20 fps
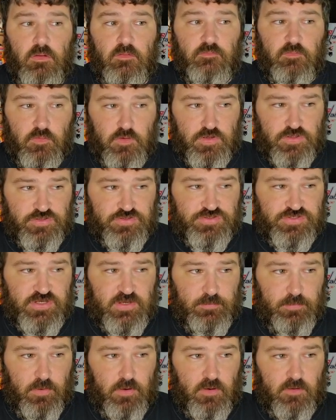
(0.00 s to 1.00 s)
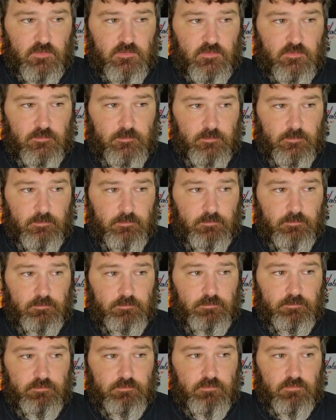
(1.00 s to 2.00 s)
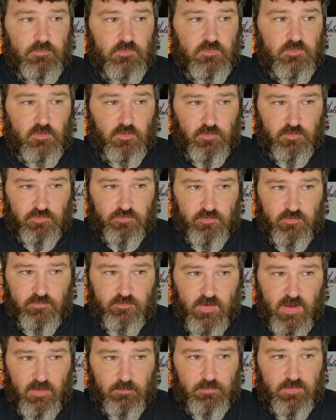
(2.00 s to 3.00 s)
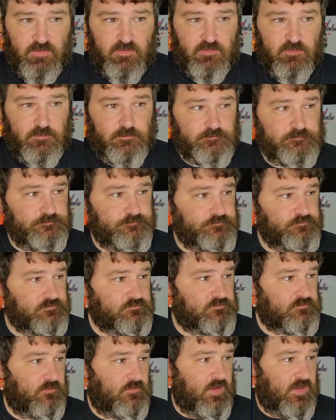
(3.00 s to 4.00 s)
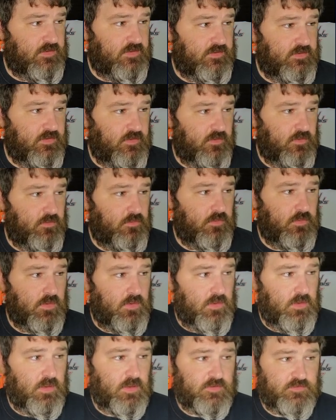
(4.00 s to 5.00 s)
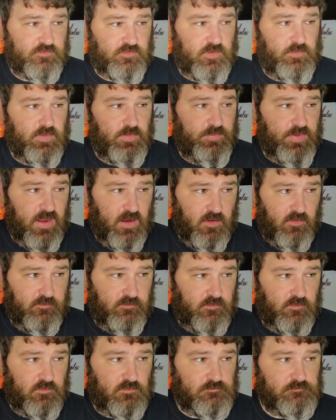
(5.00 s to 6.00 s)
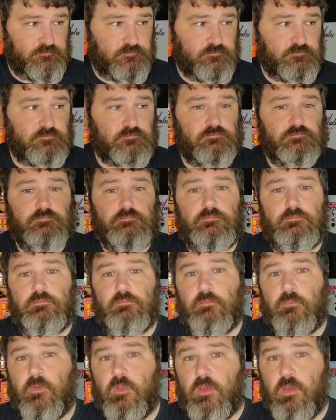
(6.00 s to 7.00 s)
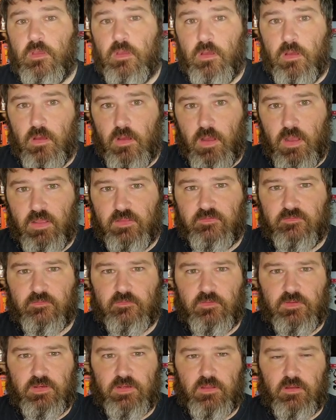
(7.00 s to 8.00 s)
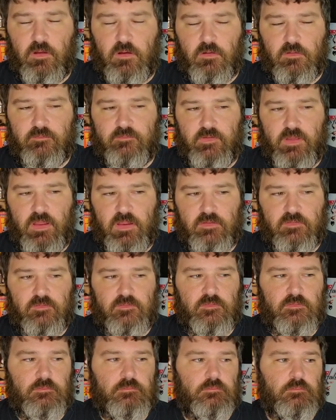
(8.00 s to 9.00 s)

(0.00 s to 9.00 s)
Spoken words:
Voyager ship parts, circuitry fragments, and the new, extremely powerful Isolytic artifacts.